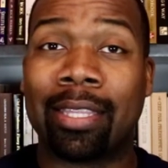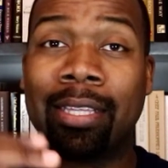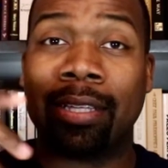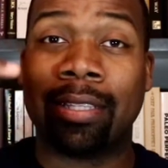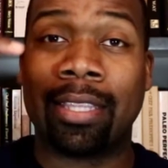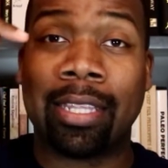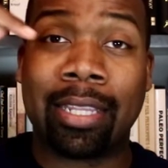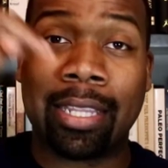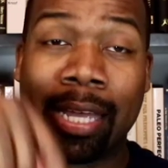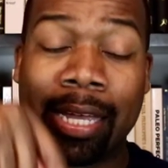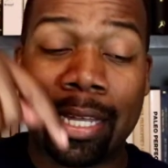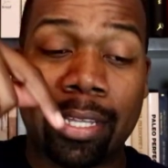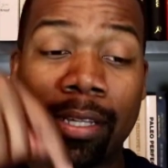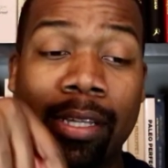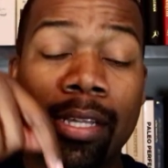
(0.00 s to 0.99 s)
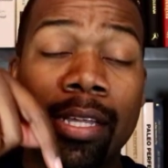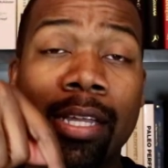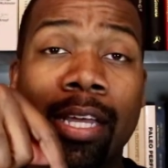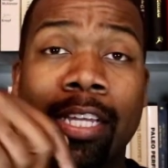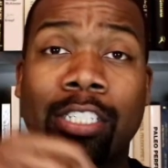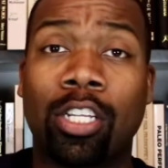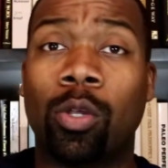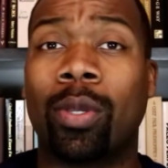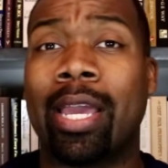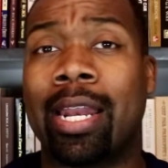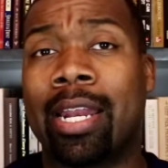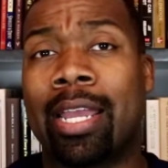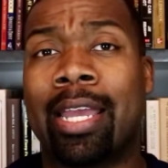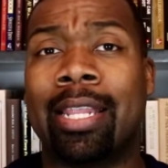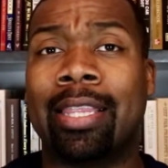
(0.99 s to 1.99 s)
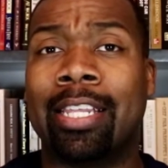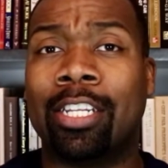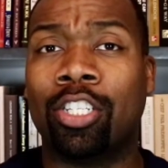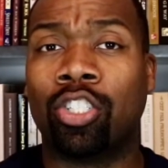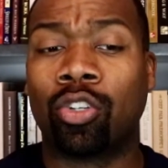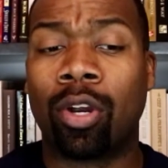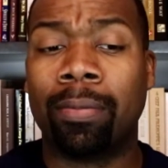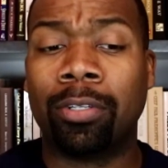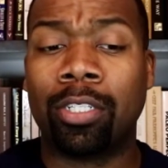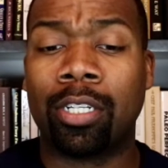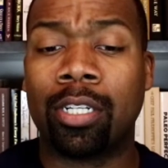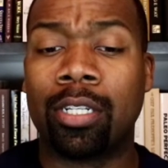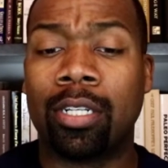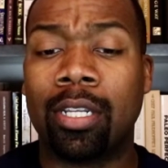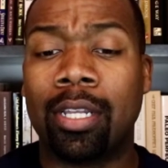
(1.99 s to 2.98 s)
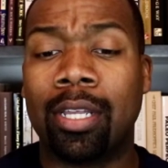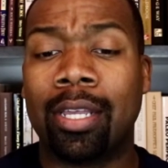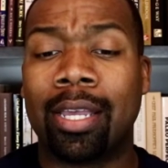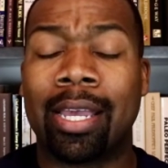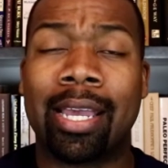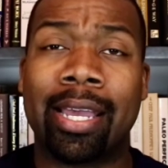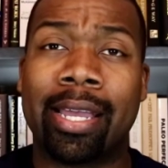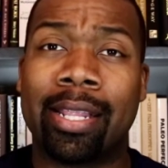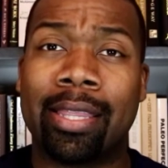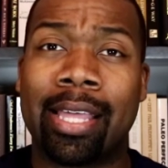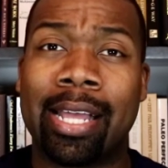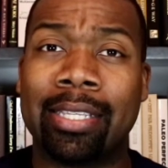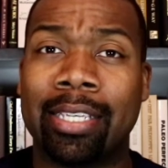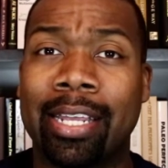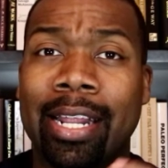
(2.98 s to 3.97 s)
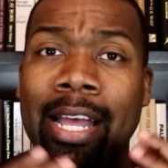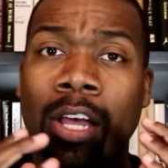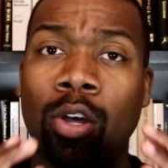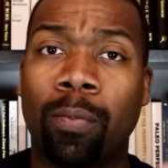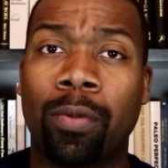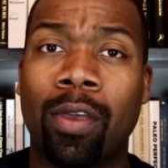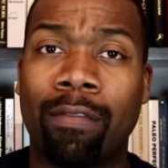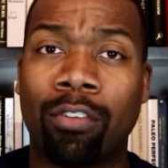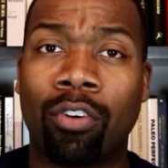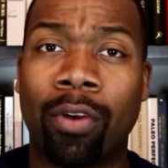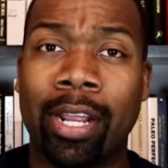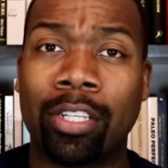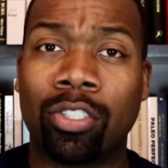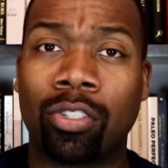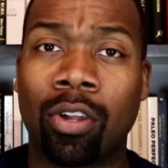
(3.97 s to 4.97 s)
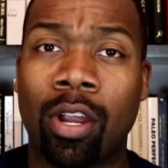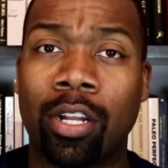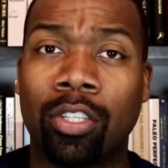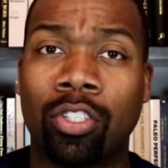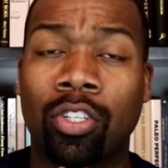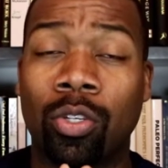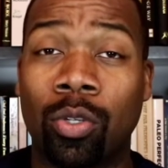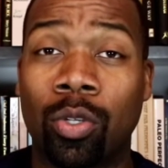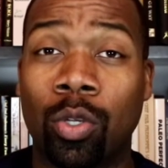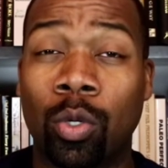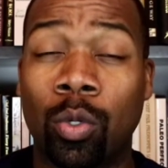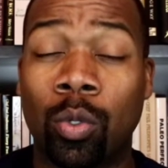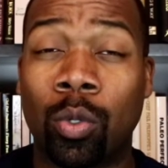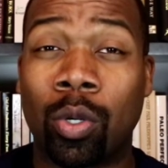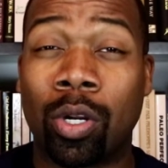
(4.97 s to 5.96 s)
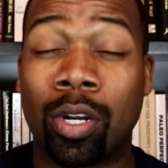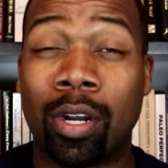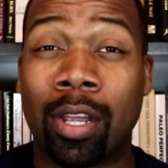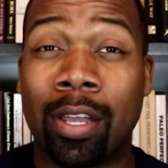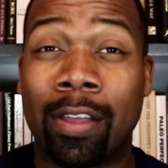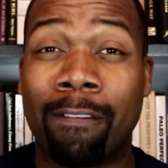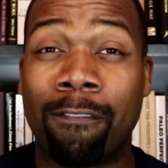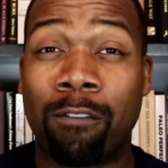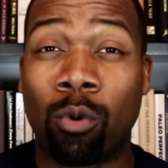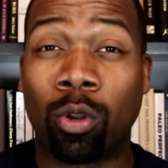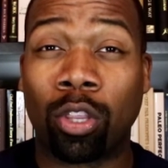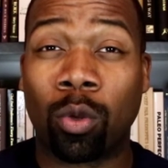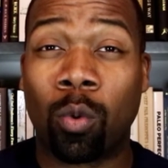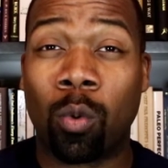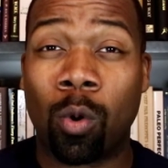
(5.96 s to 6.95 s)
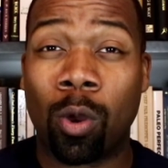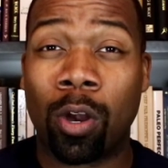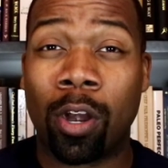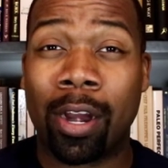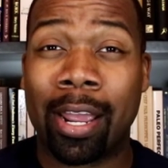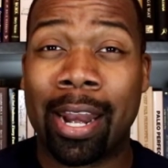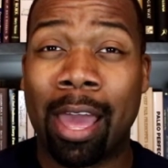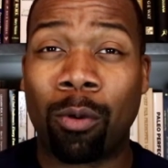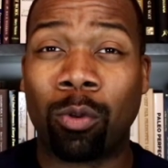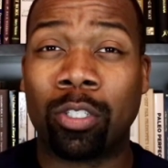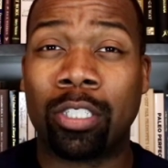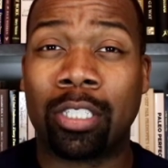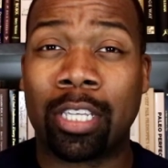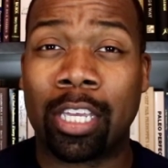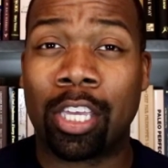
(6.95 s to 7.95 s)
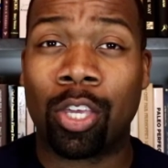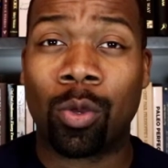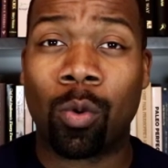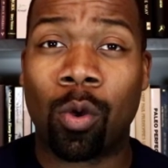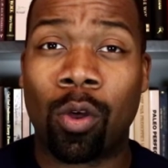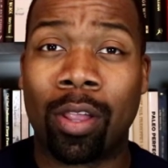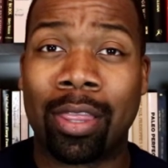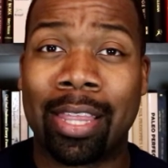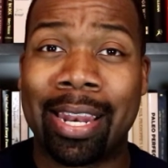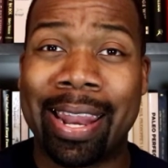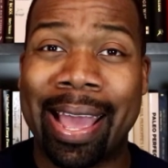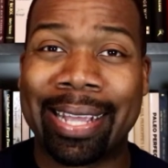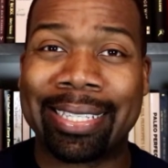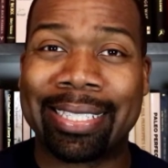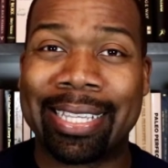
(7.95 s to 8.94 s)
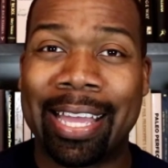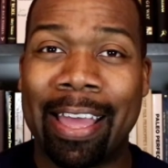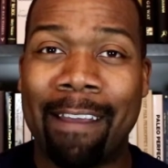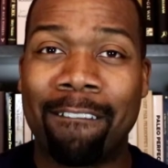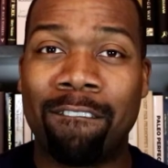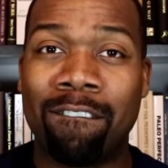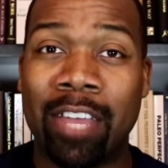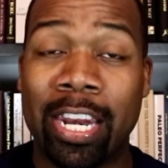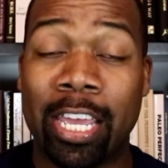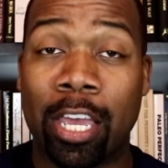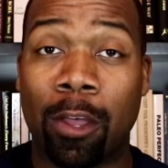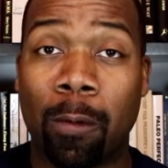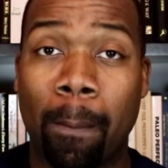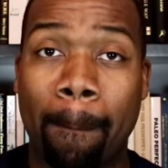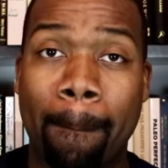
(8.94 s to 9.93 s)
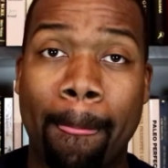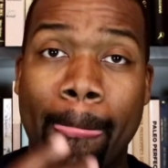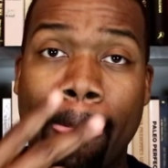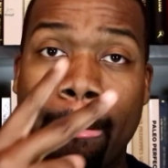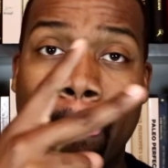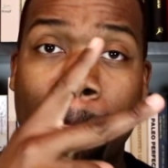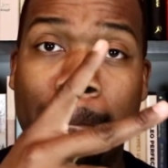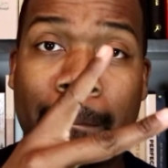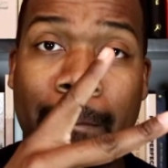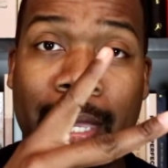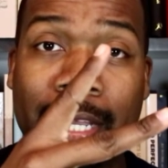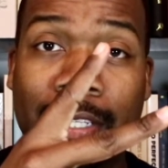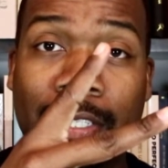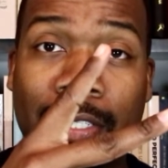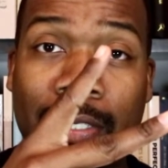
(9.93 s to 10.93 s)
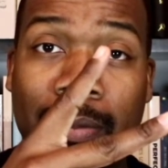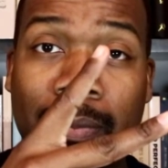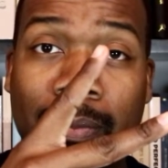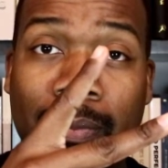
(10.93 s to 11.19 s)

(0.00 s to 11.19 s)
The link is located in the description. And that's it. I hope you have a great start to your fourth quarter, and I will see you on the next video. Peace.